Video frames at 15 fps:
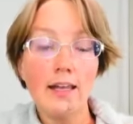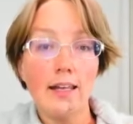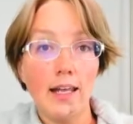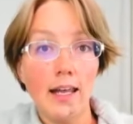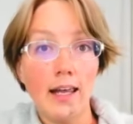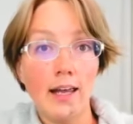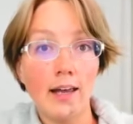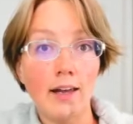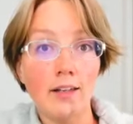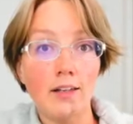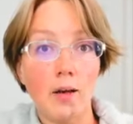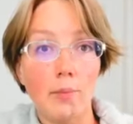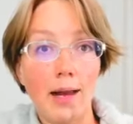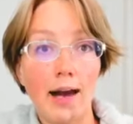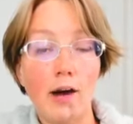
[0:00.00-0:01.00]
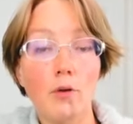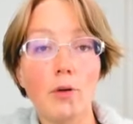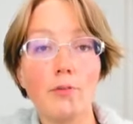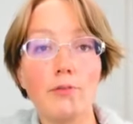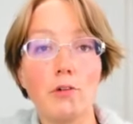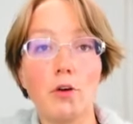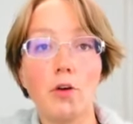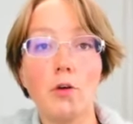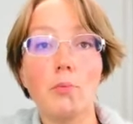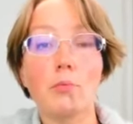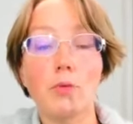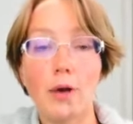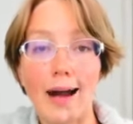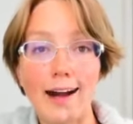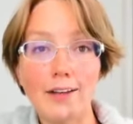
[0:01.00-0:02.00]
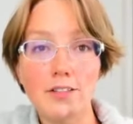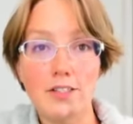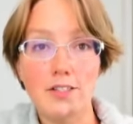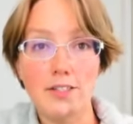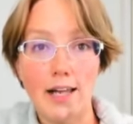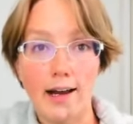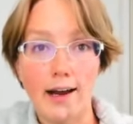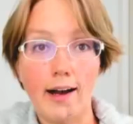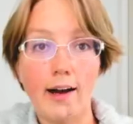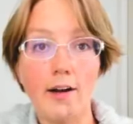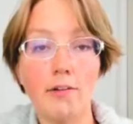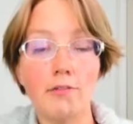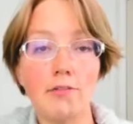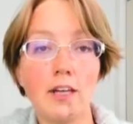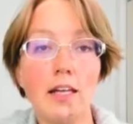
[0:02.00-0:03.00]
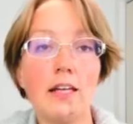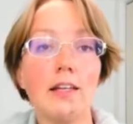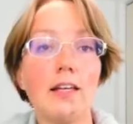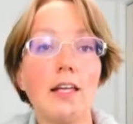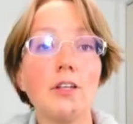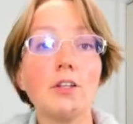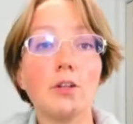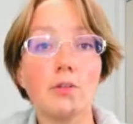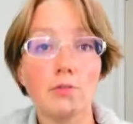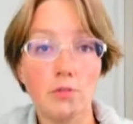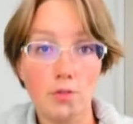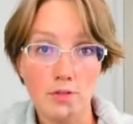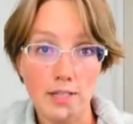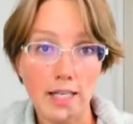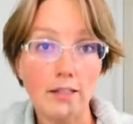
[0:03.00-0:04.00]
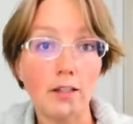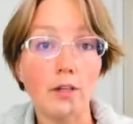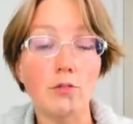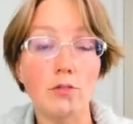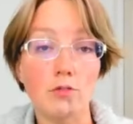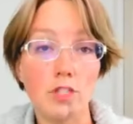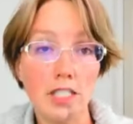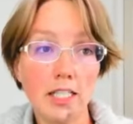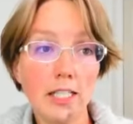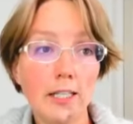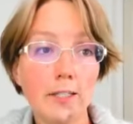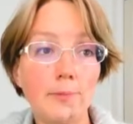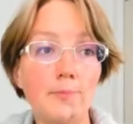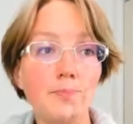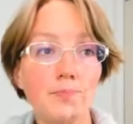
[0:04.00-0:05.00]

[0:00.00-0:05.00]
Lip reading: and a powerful practice to have in your daily routine.